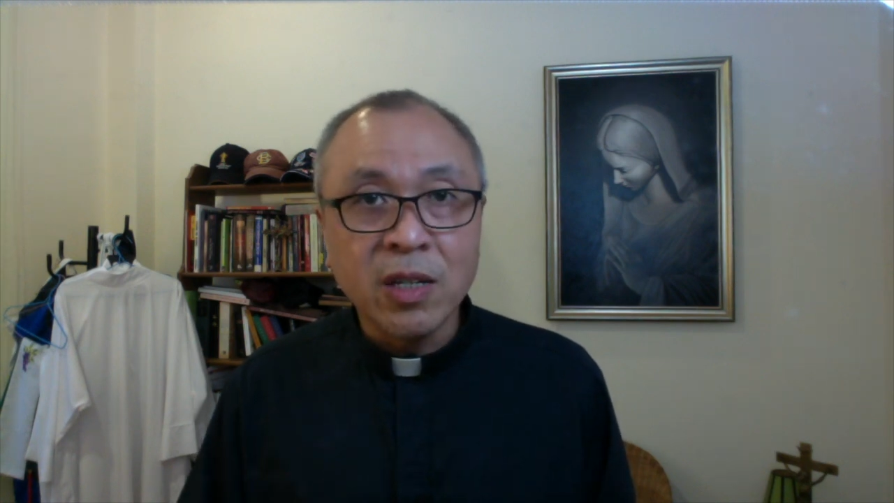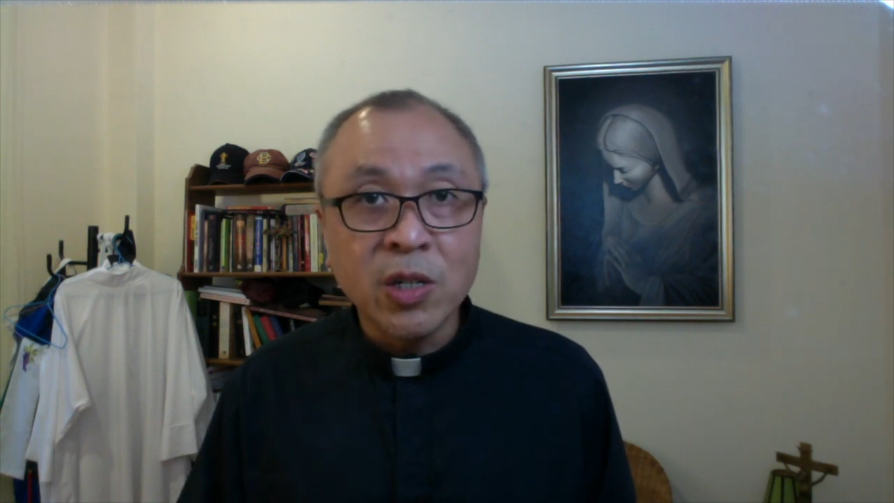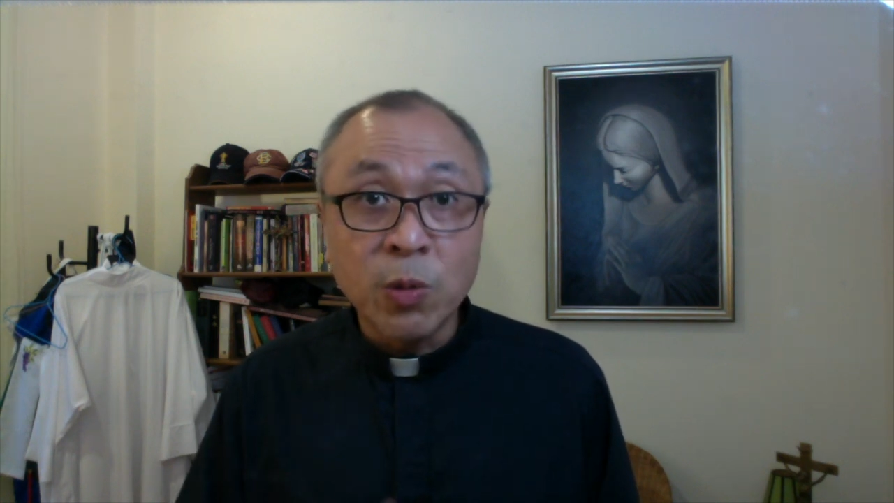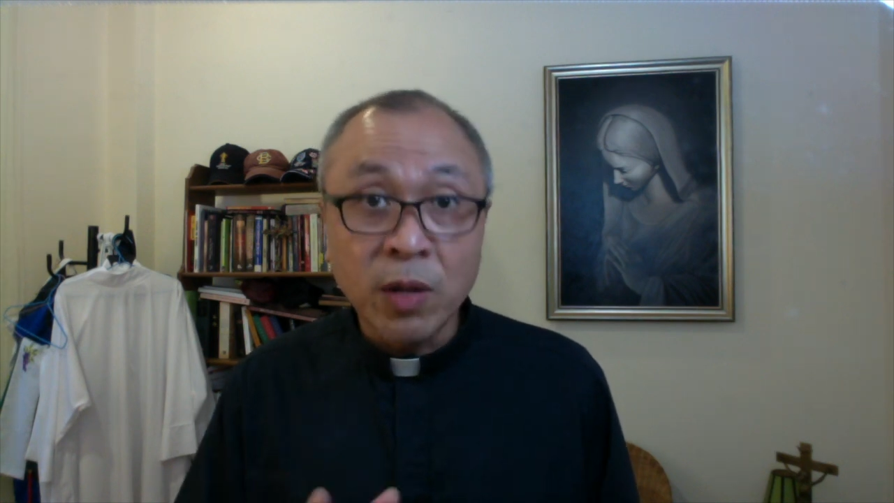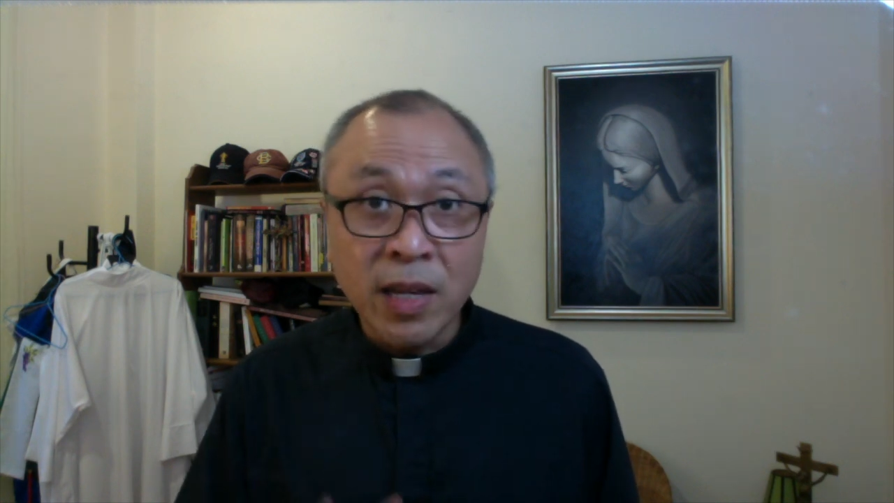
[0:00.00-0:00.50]

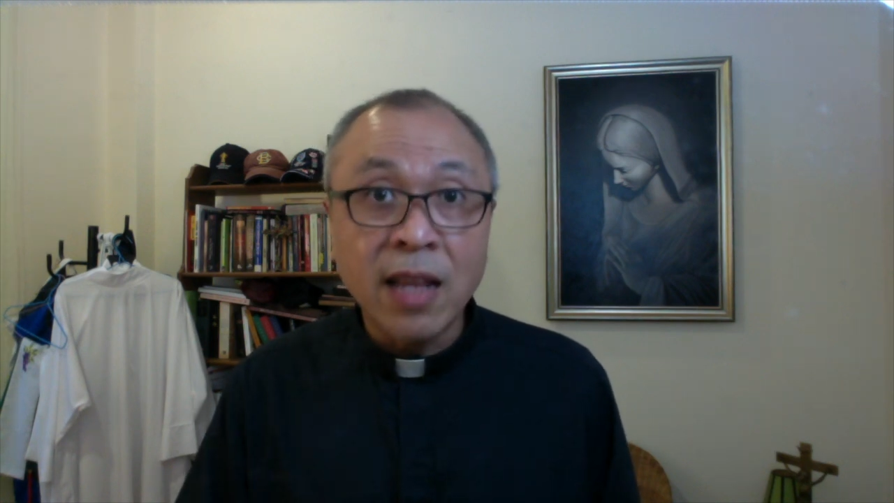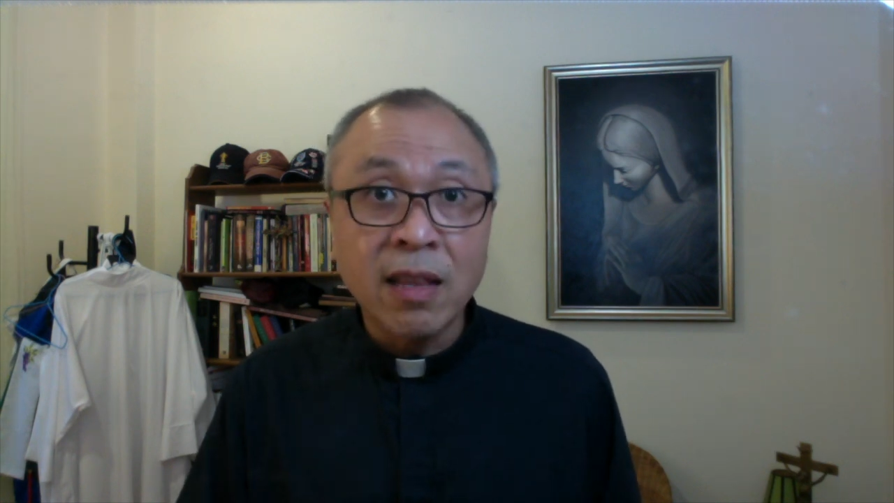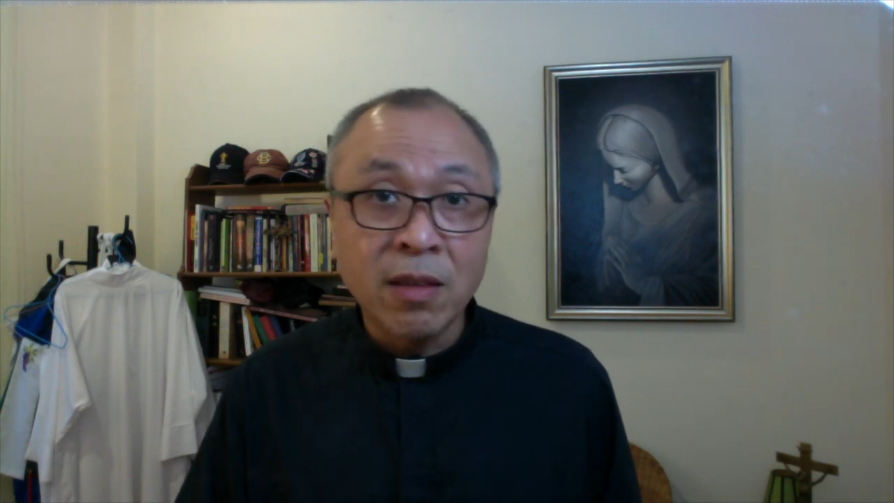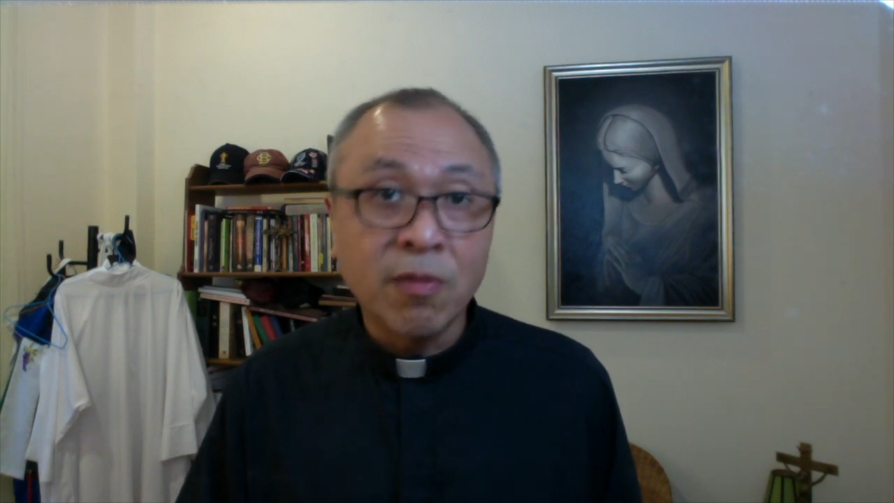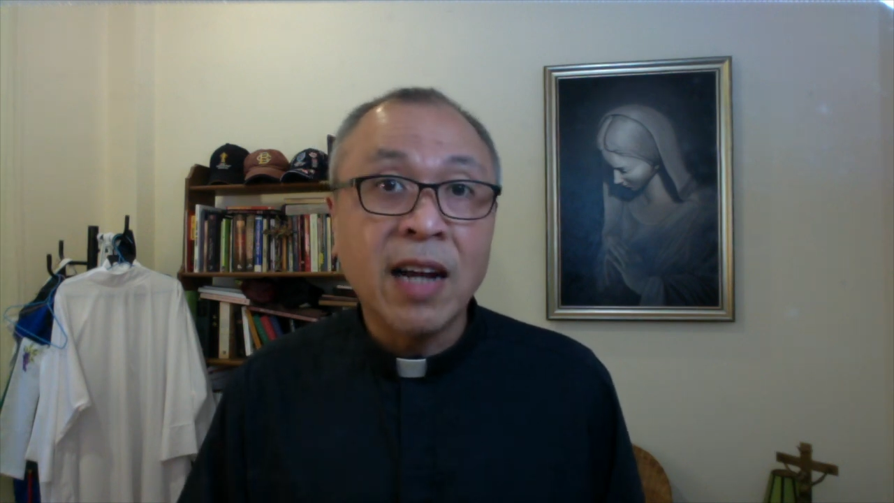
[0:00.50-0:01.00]
you will
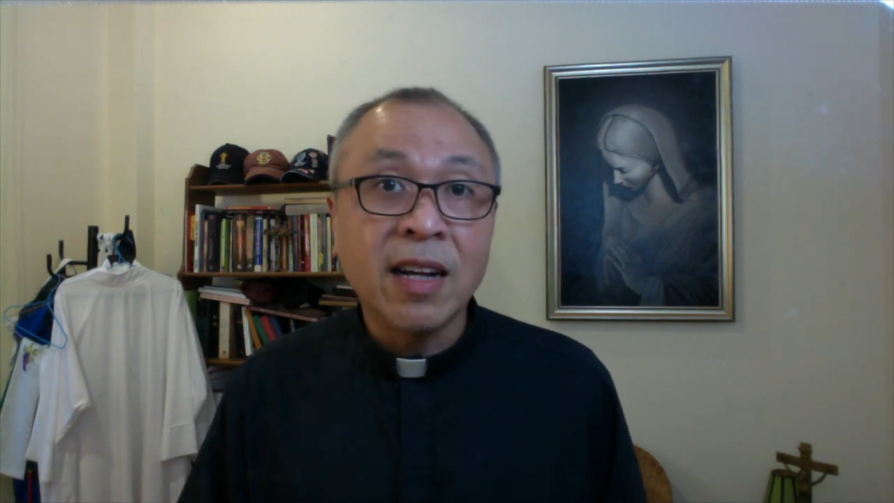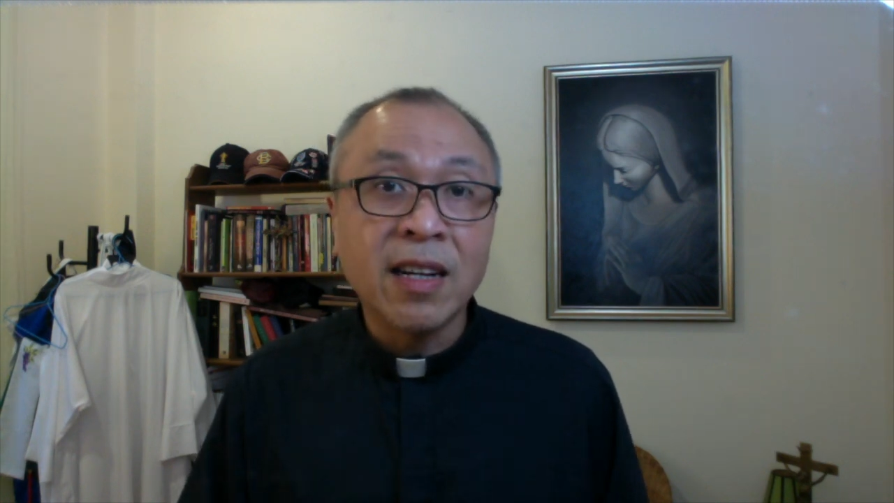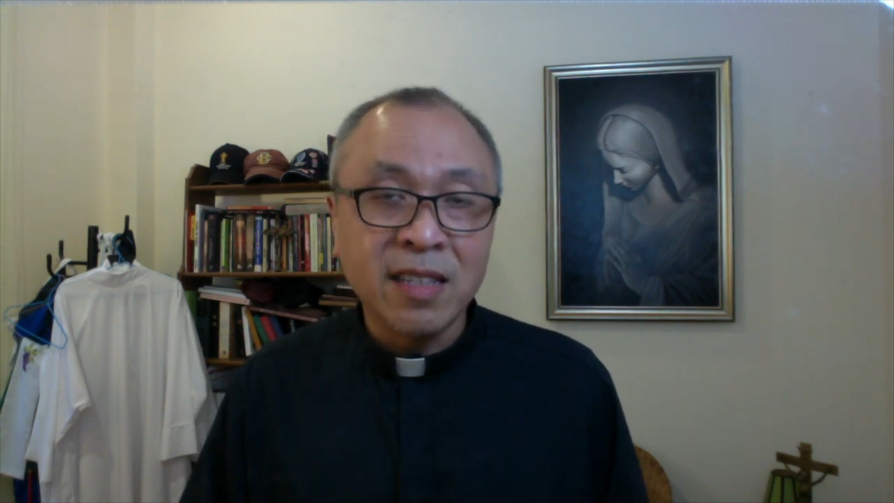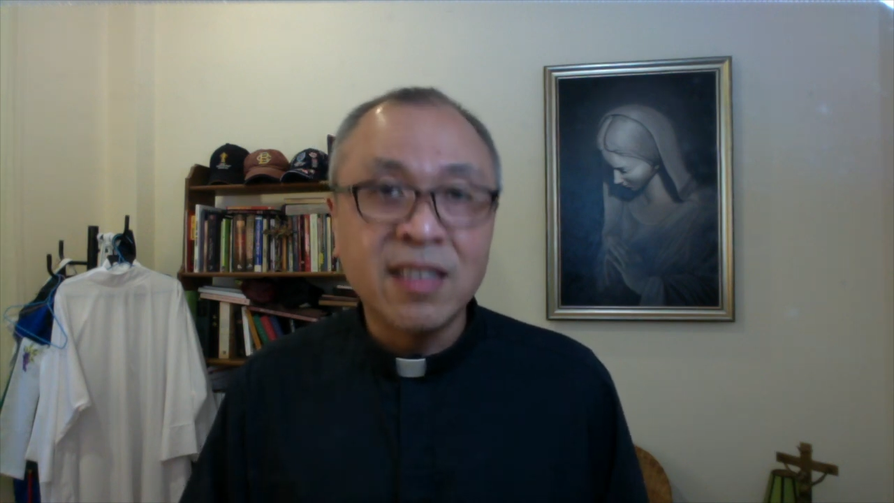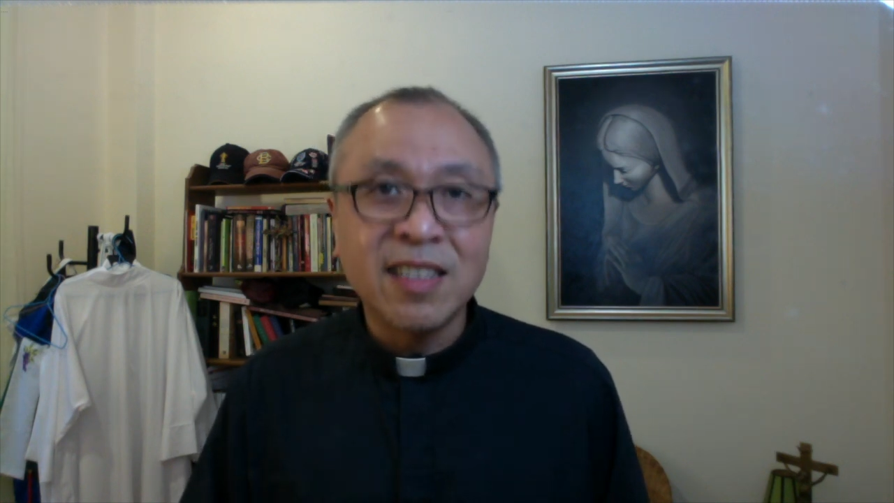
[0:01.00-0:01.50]
get the right
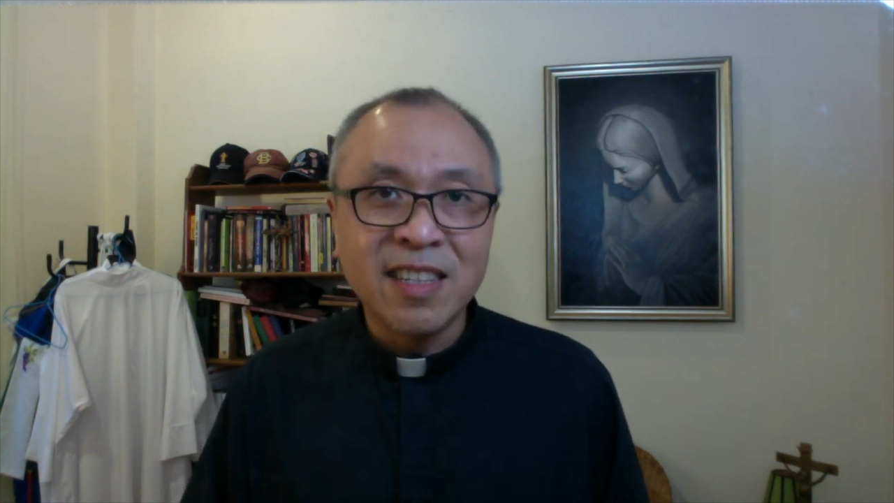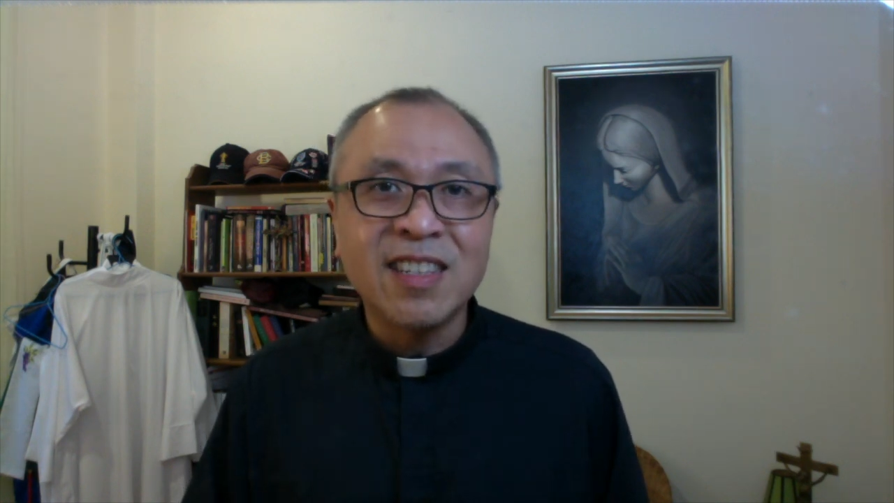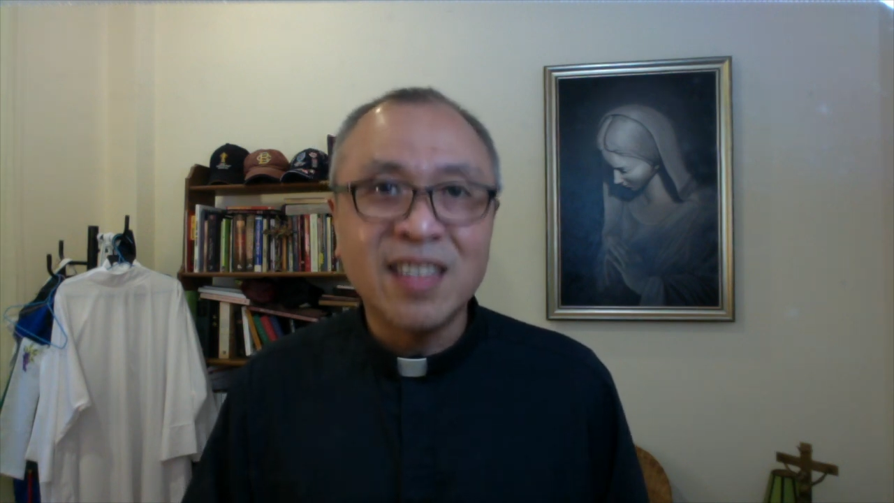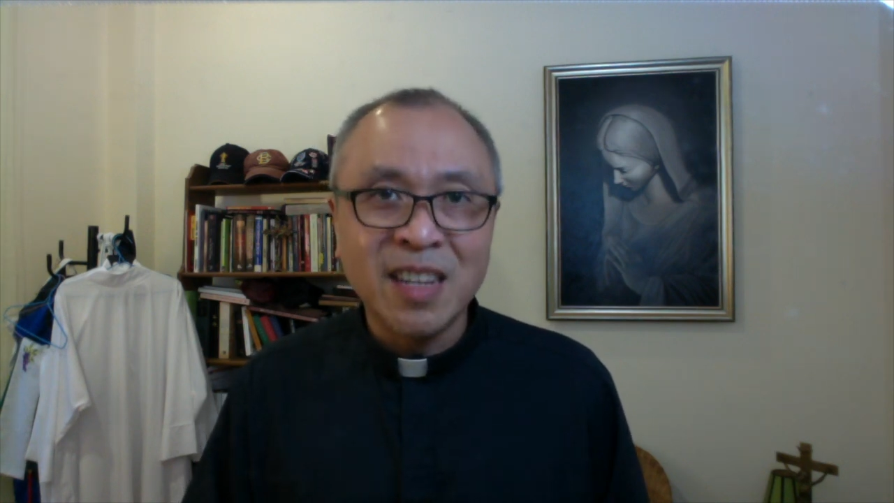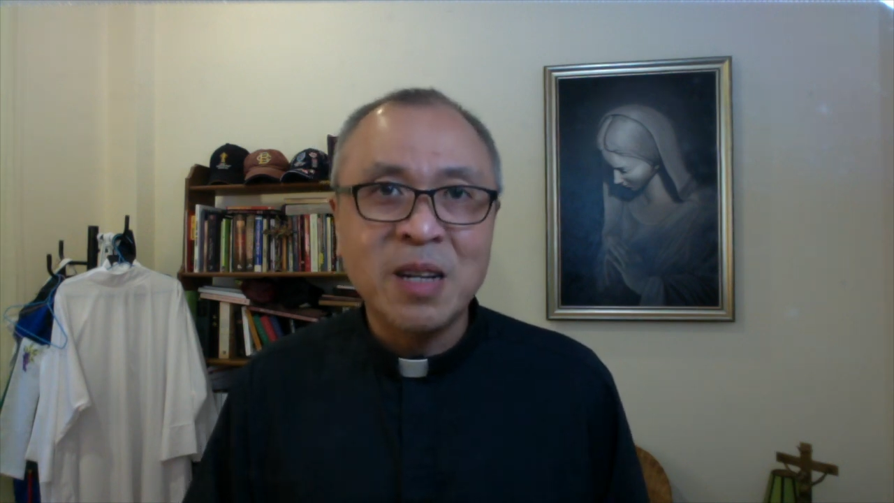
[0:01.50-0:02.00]

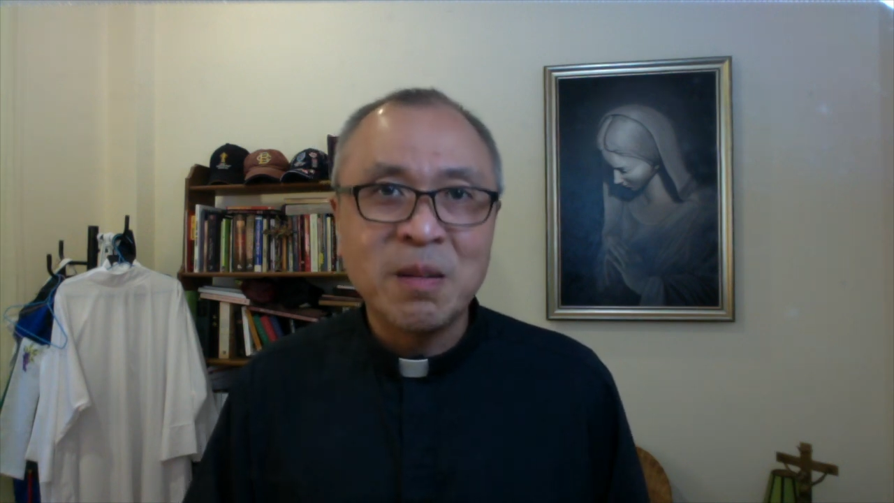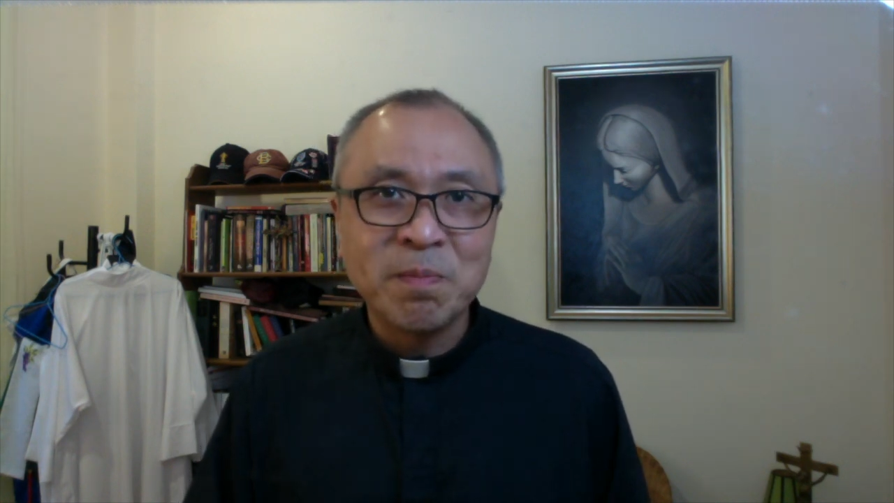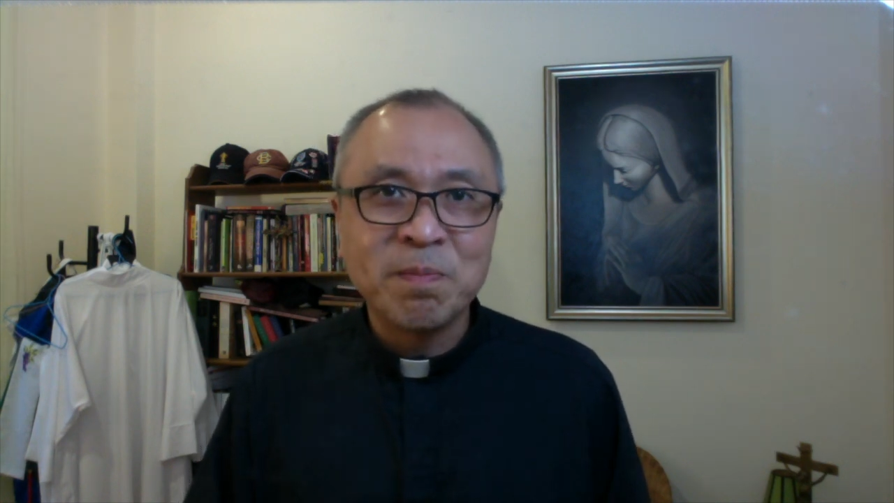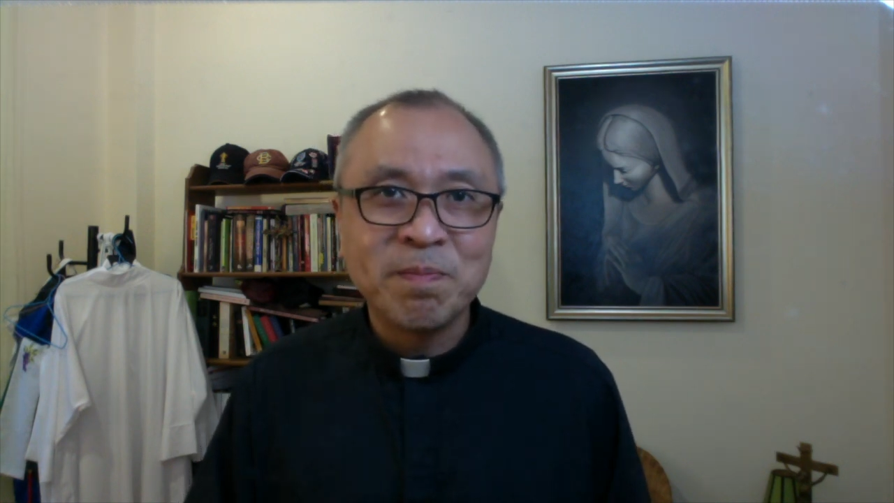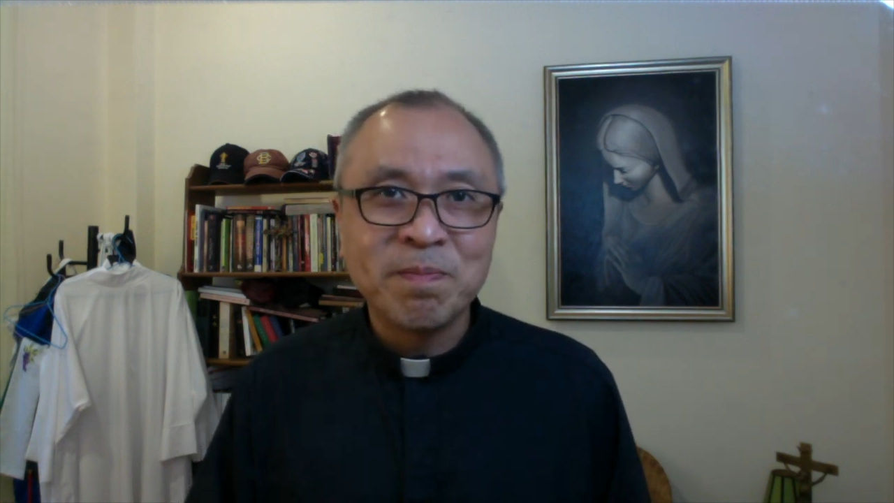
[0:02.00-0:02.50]
consistency.